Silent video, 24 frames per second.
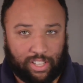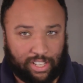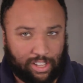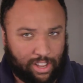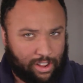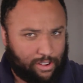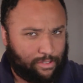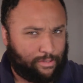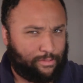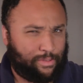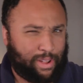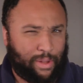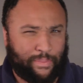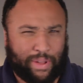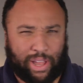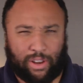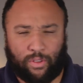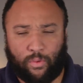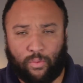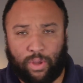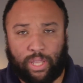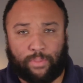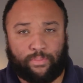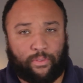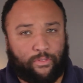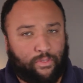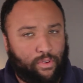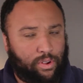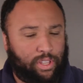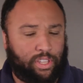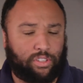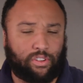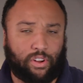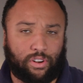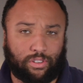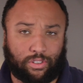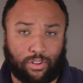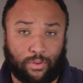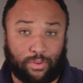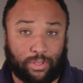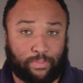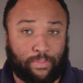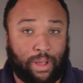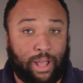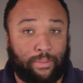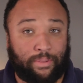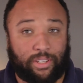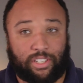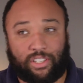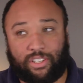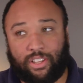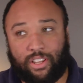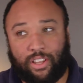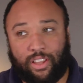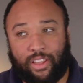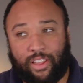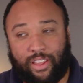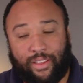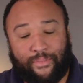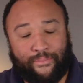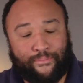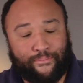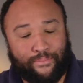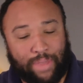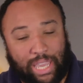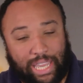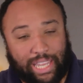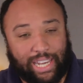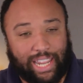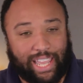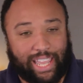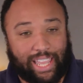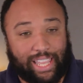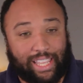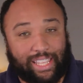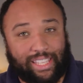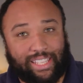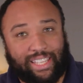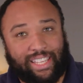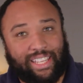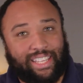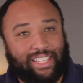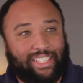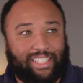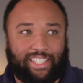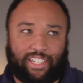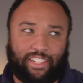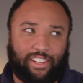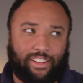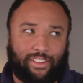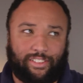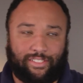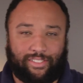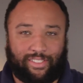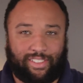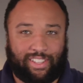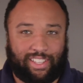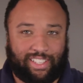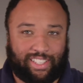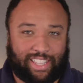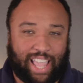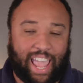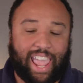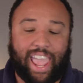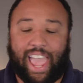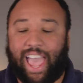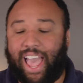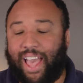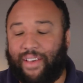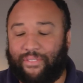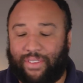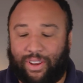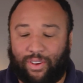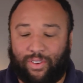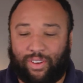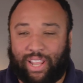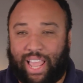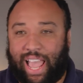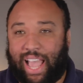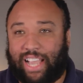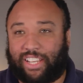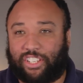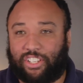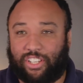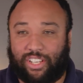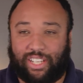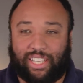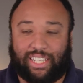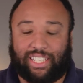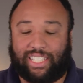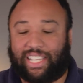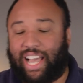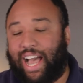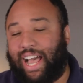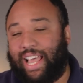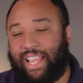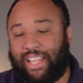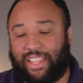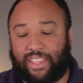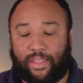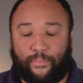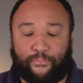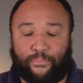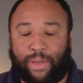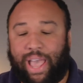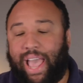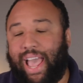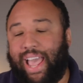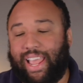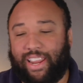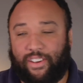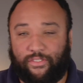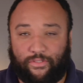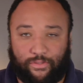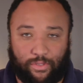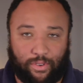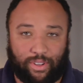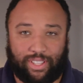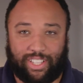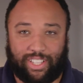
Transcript: about a week before this article was published, meaning, you know, they haven't actually gotten the patent for